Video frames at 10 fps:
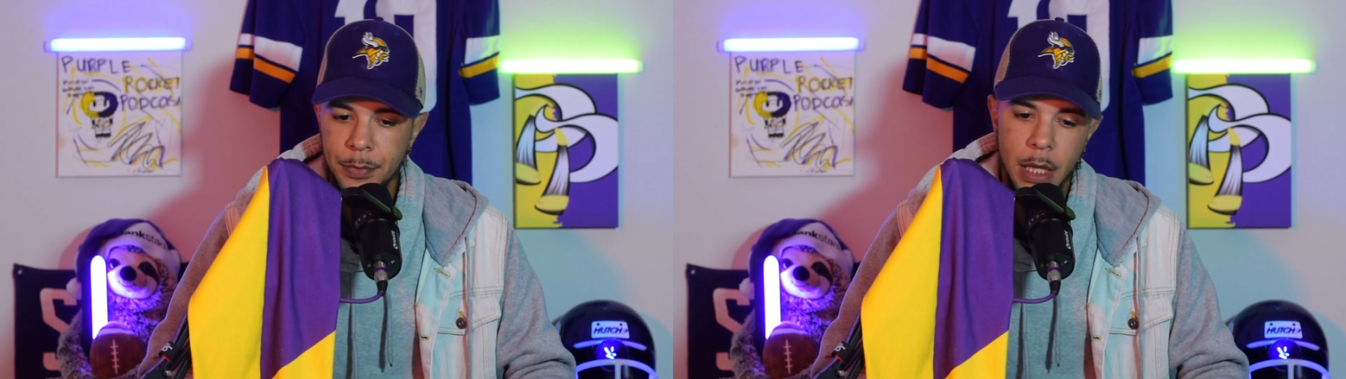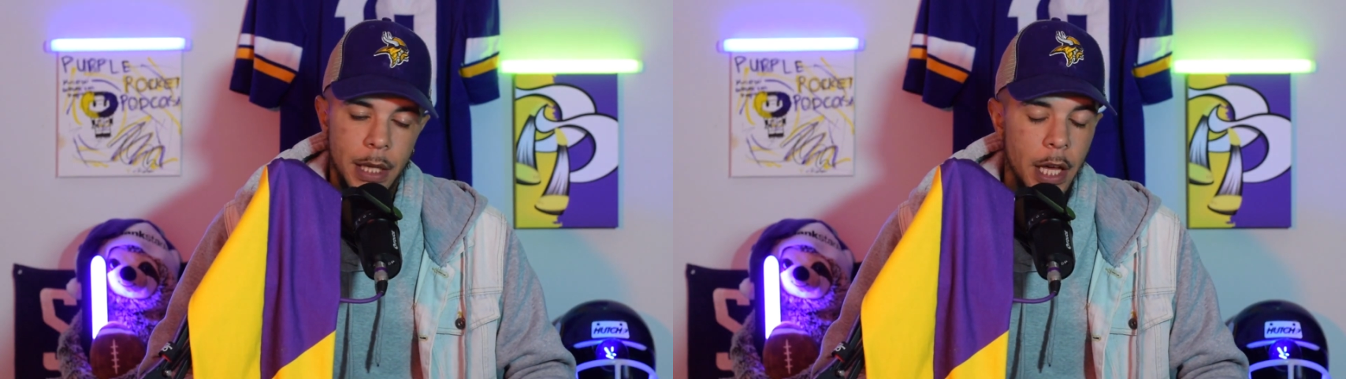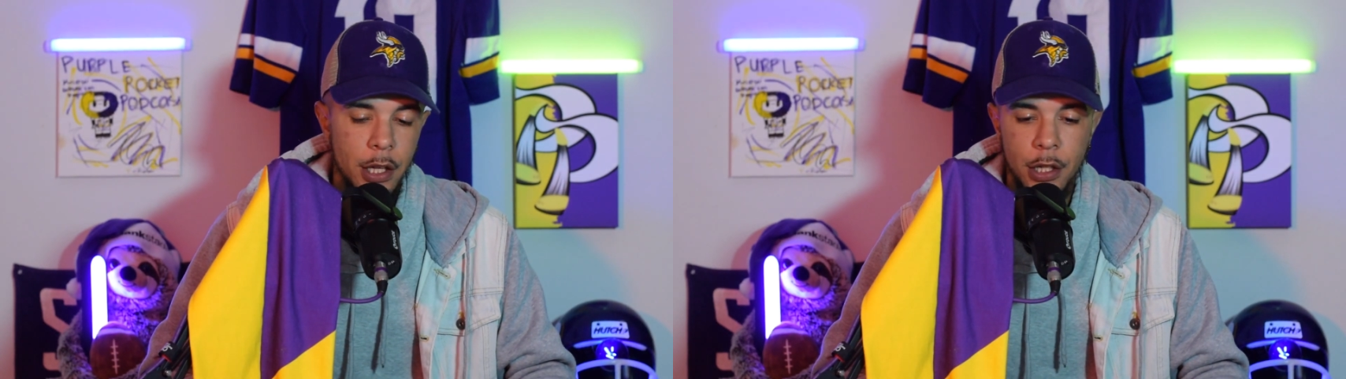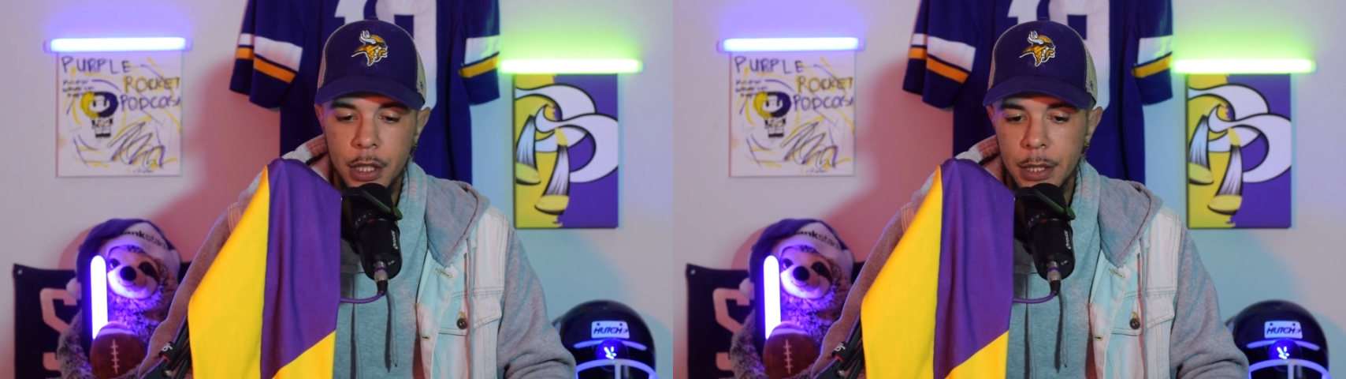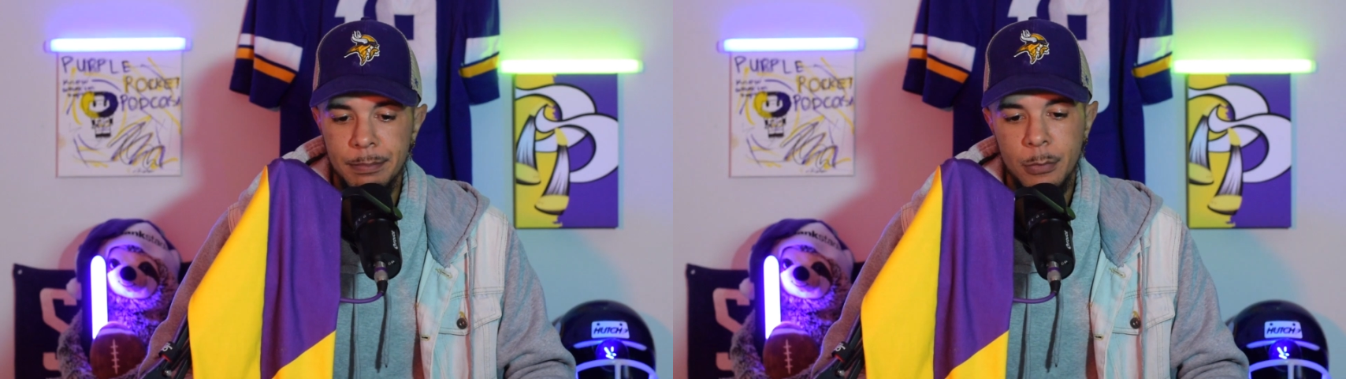another
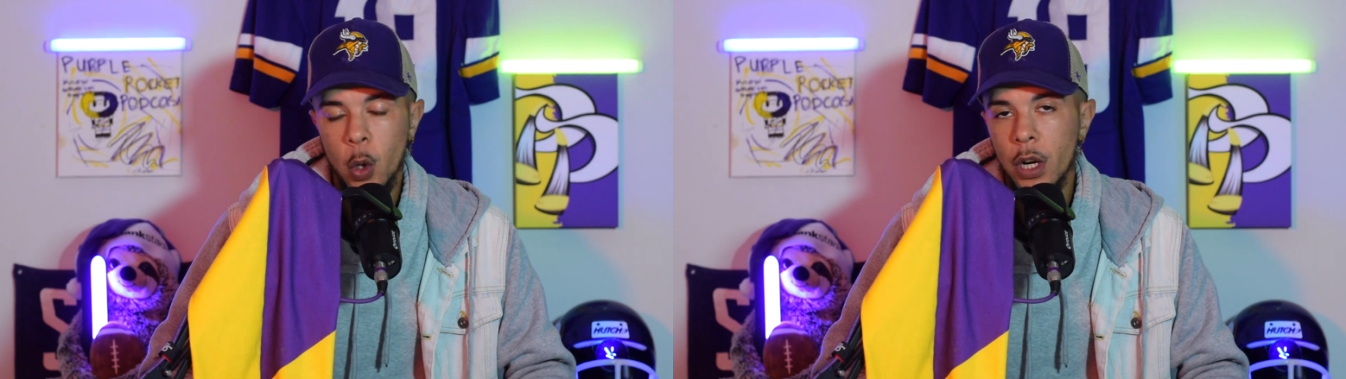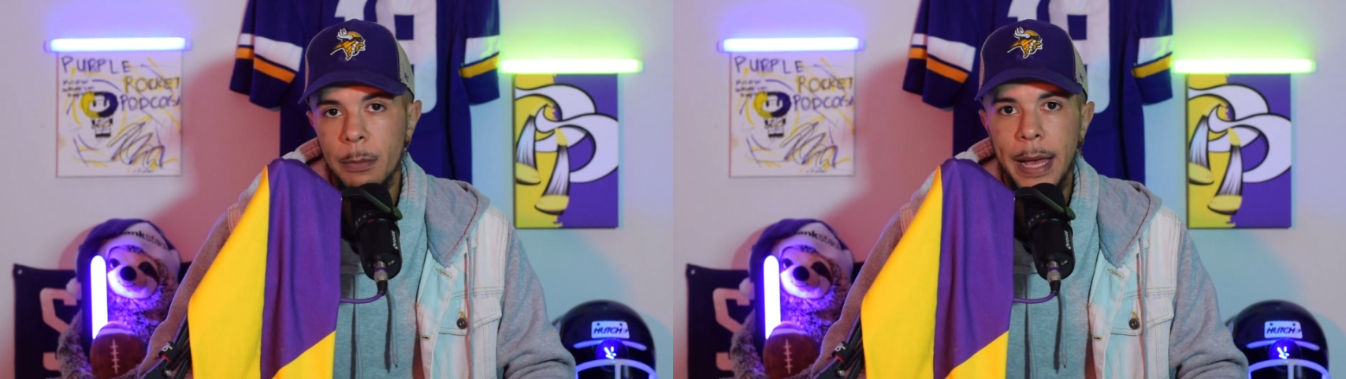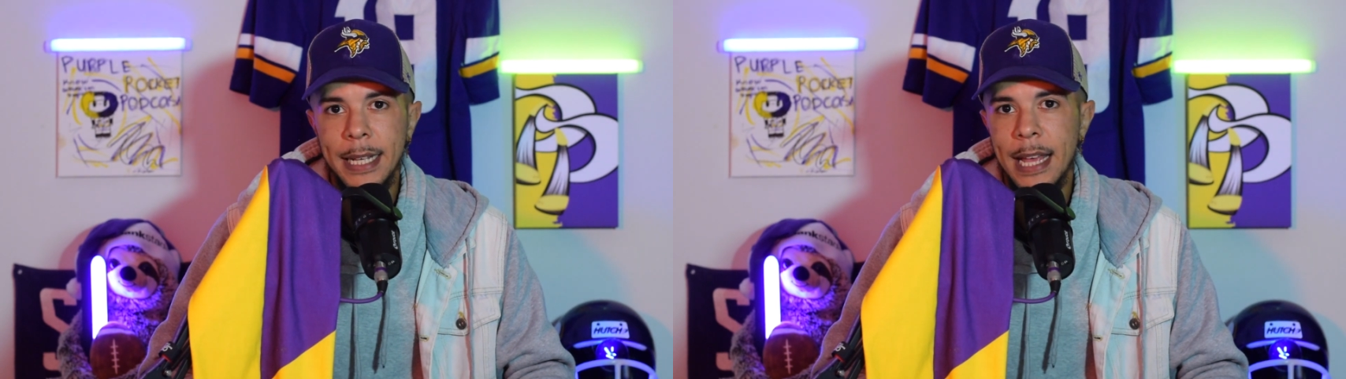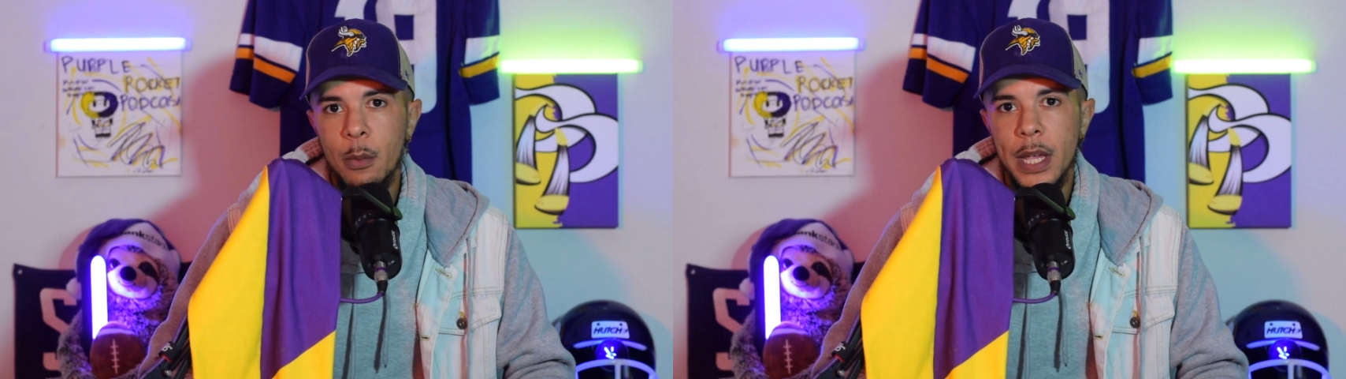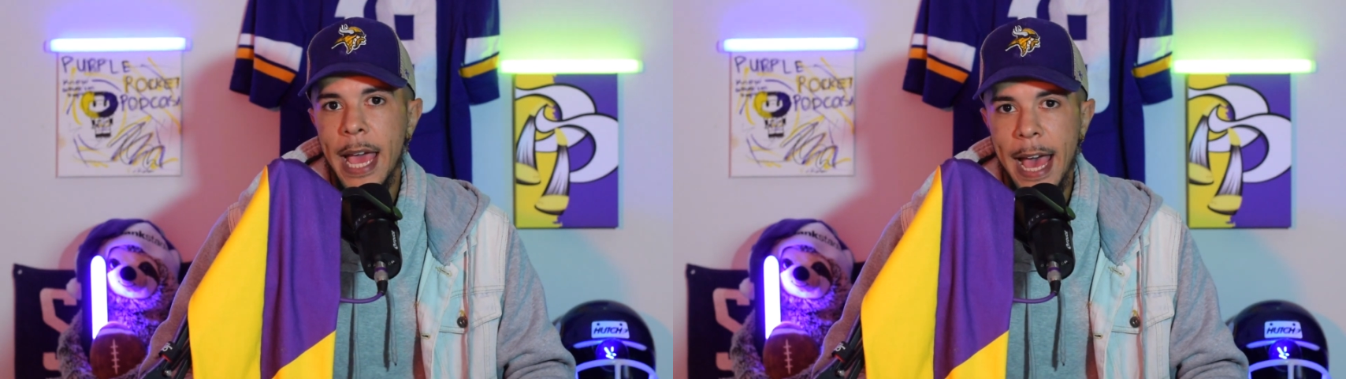good cornerback that
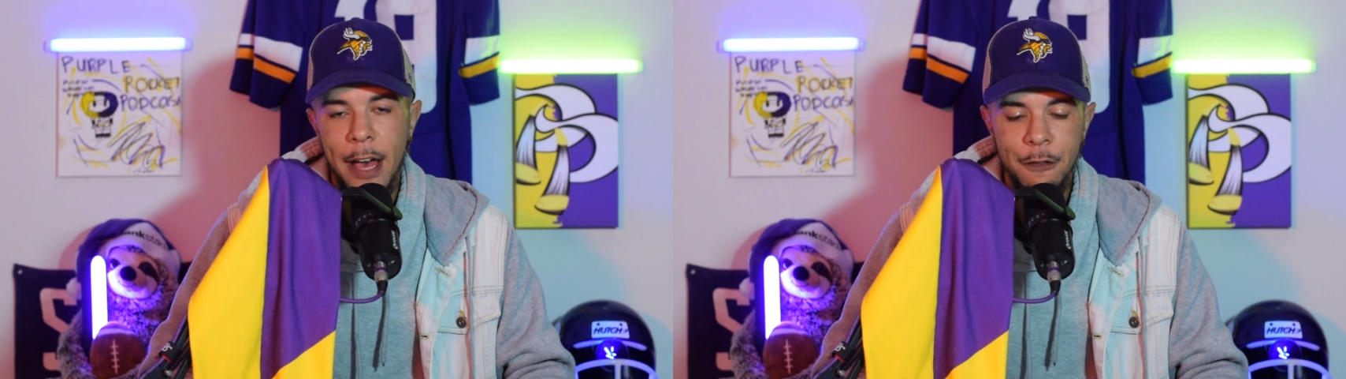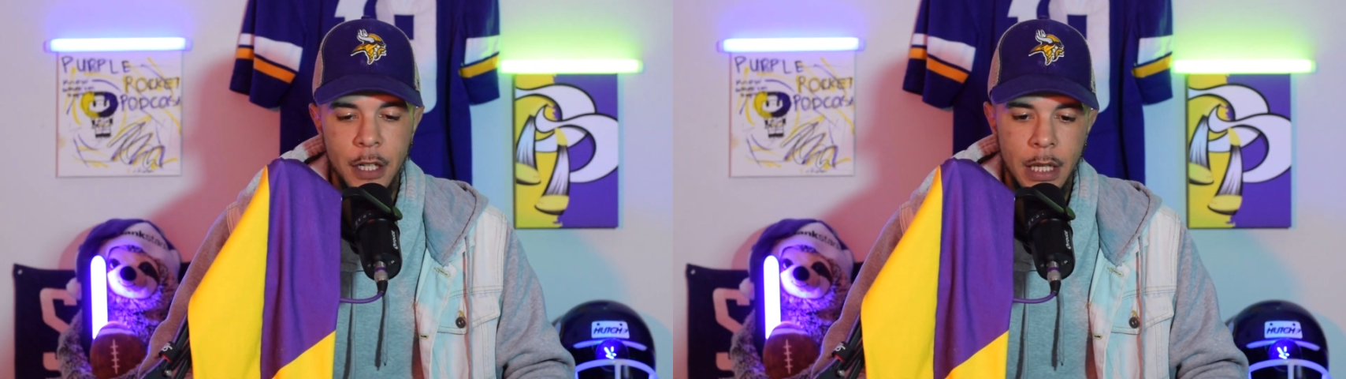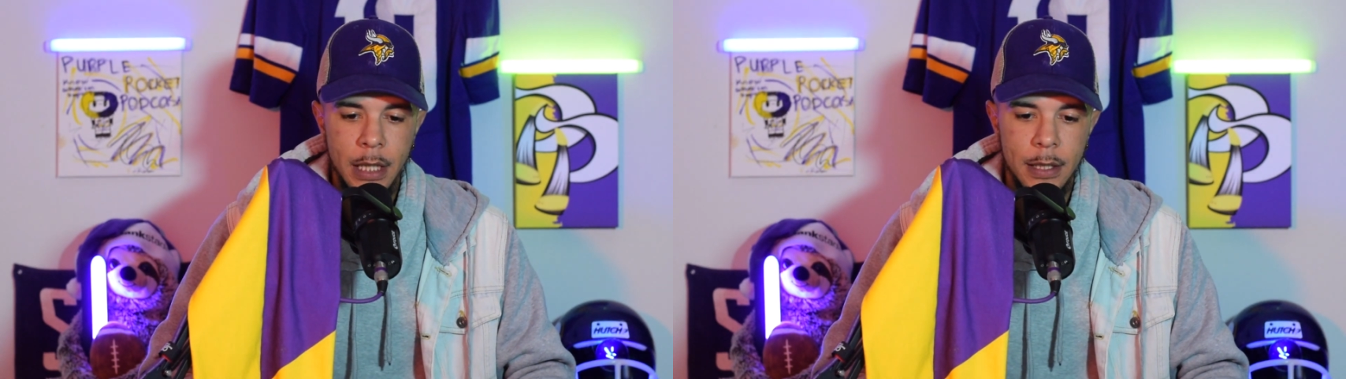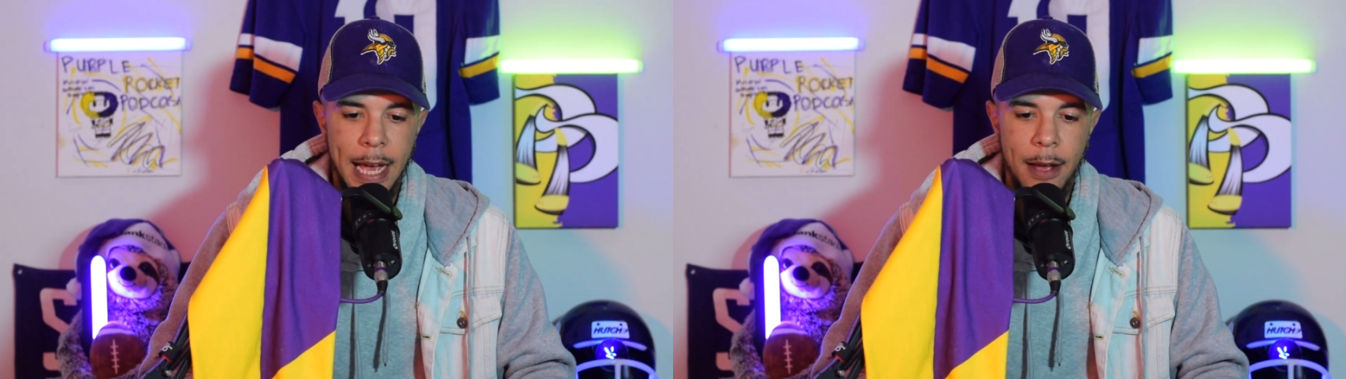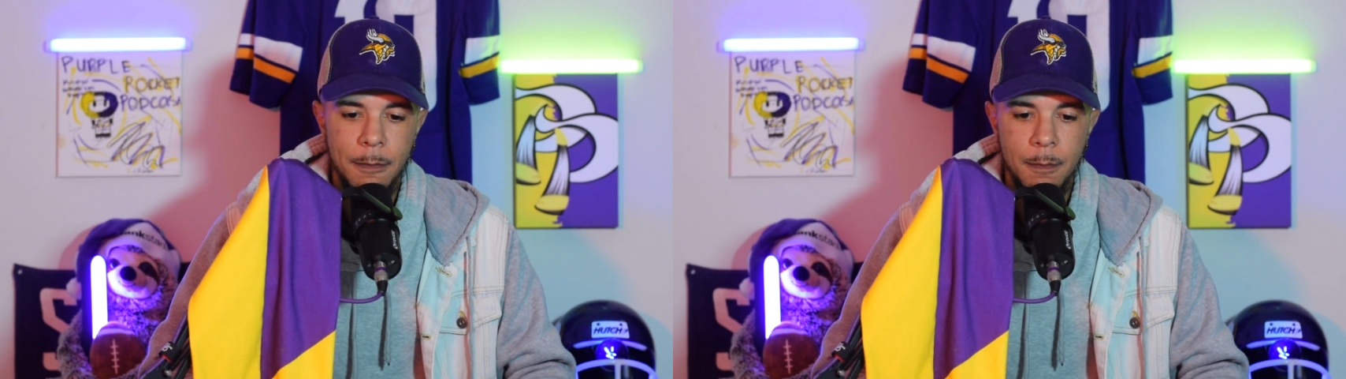we have
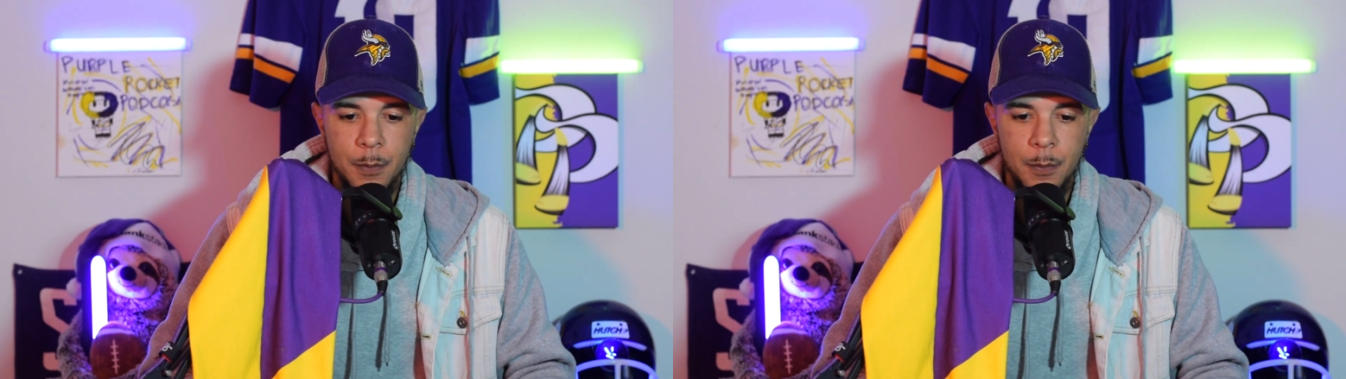that